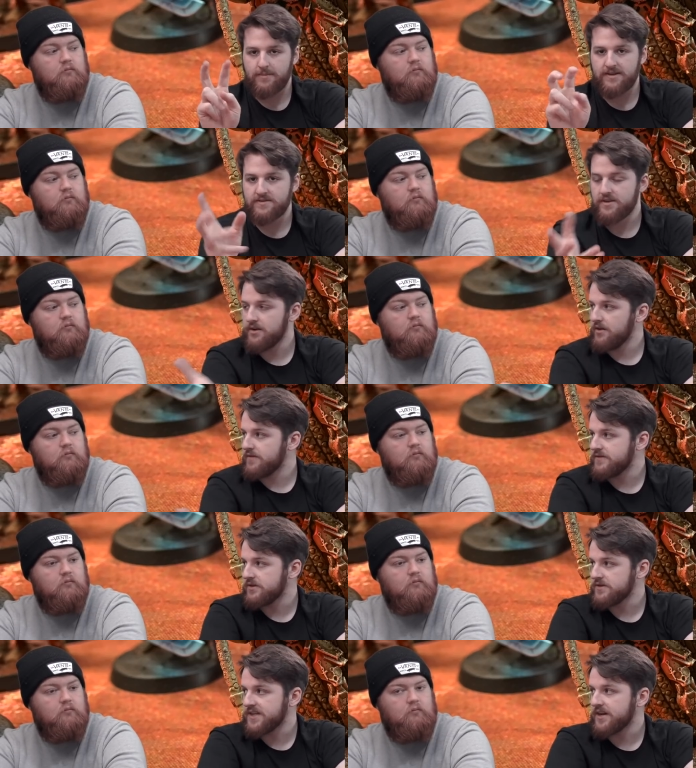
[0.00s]
Speaker 1: master of
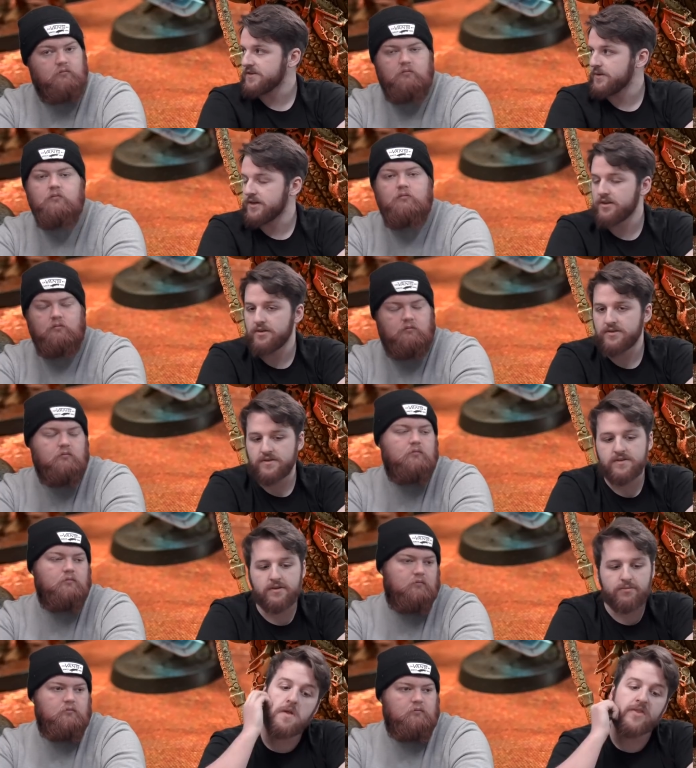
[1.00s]
Sautekh, so you can do it to
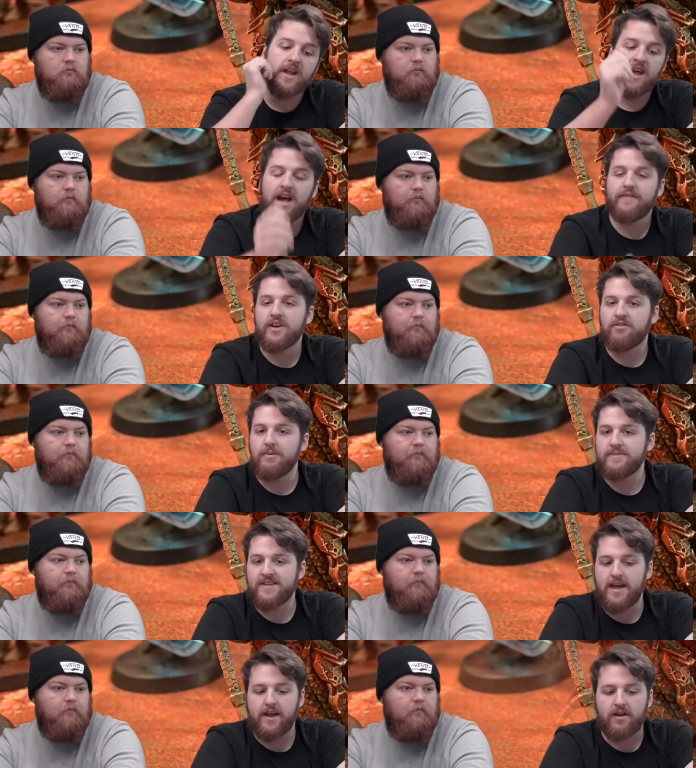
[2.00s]
two. Then I have a
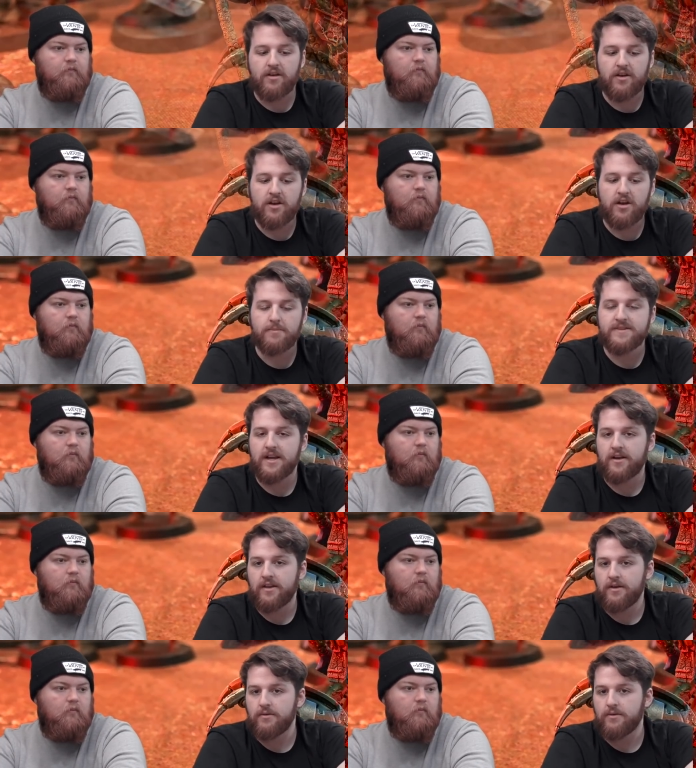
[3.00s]
Cryptek on a Canoptech
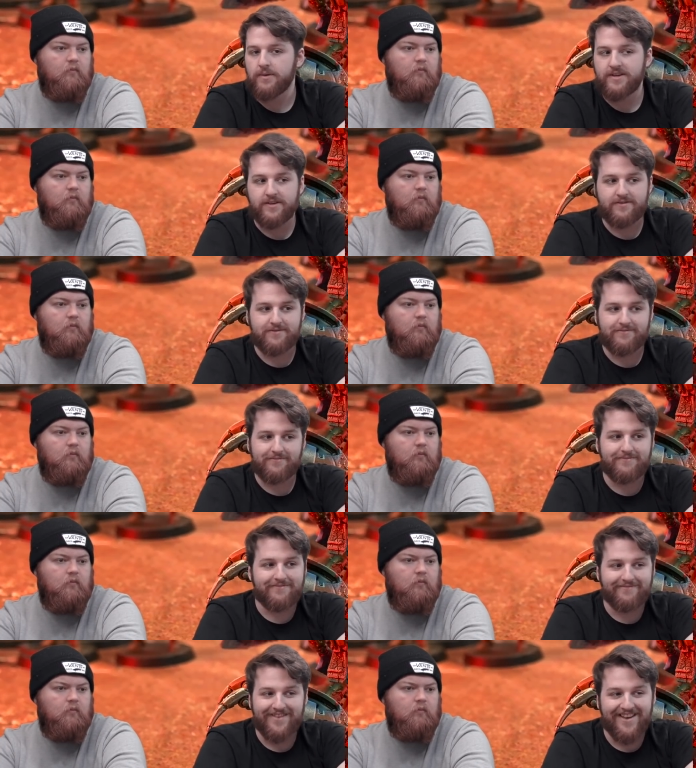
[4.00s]
cloak, which is
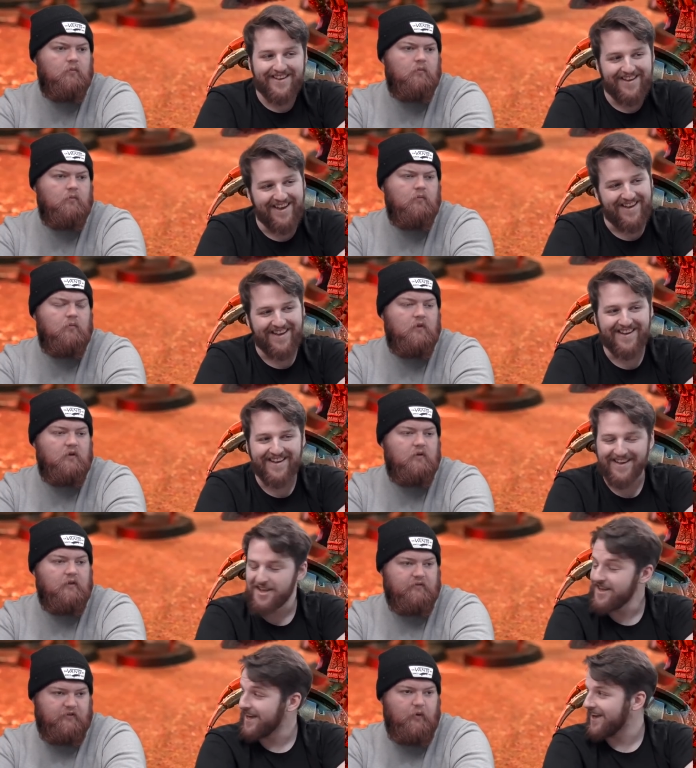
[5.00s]

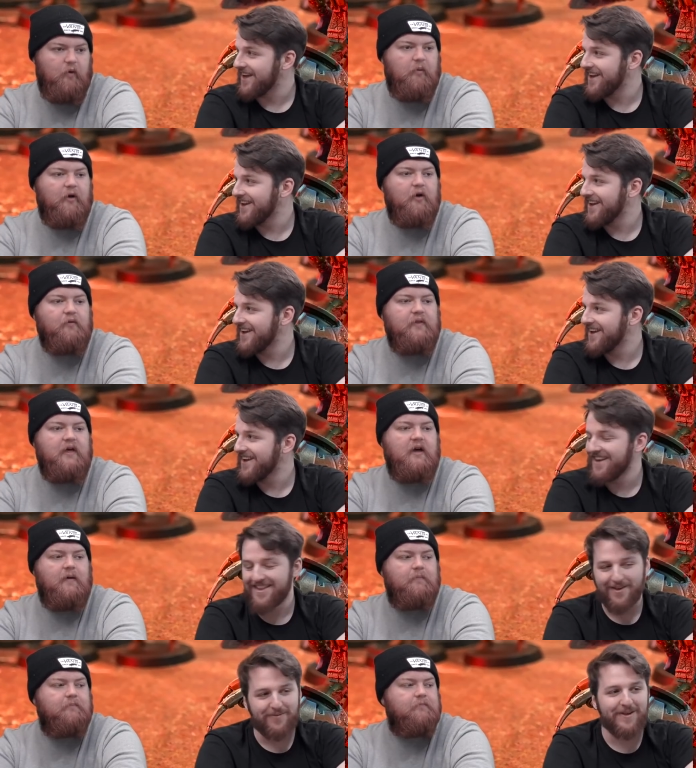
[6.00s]
a
Speaker 2: floaty boy over
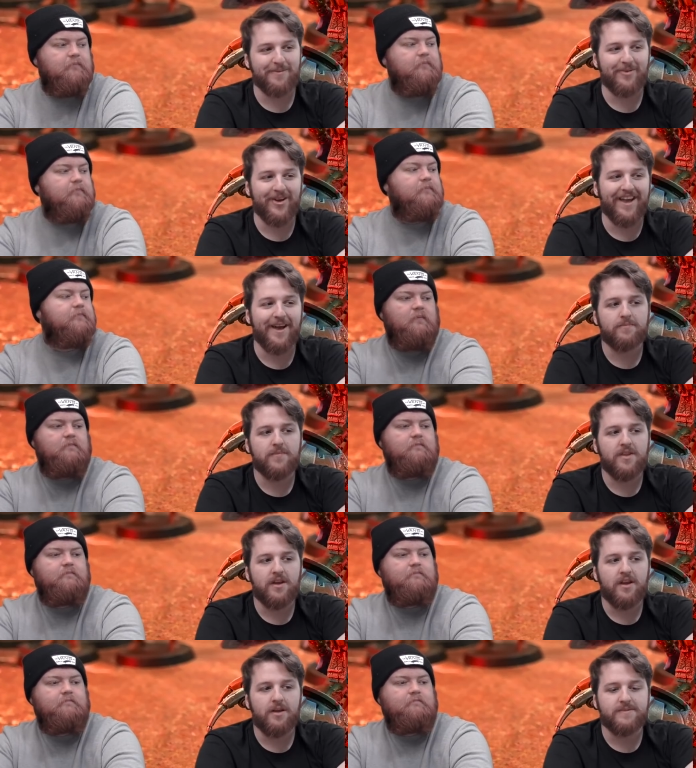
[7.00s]
there.
Speaker 1: A floaty boy, yeah.
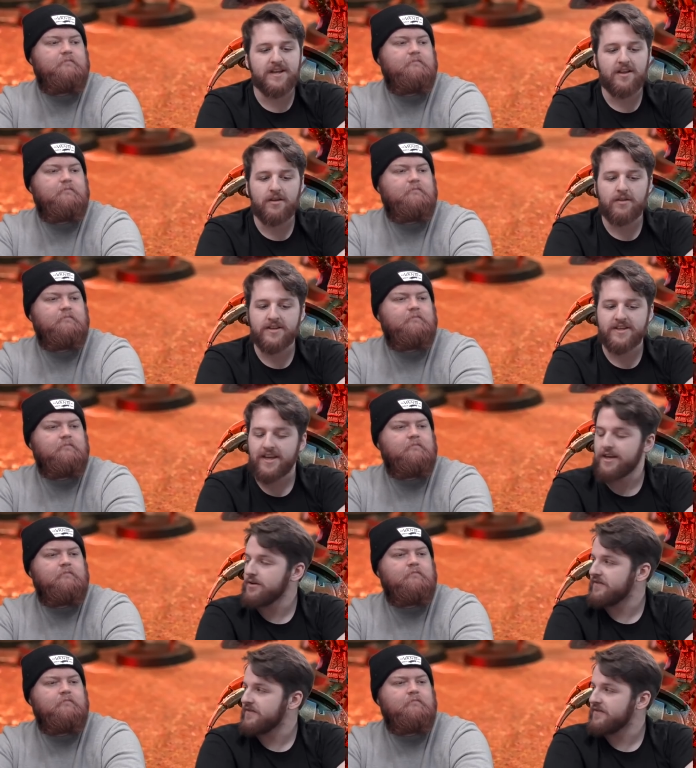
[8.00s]
The Canoptech cloak lets you heal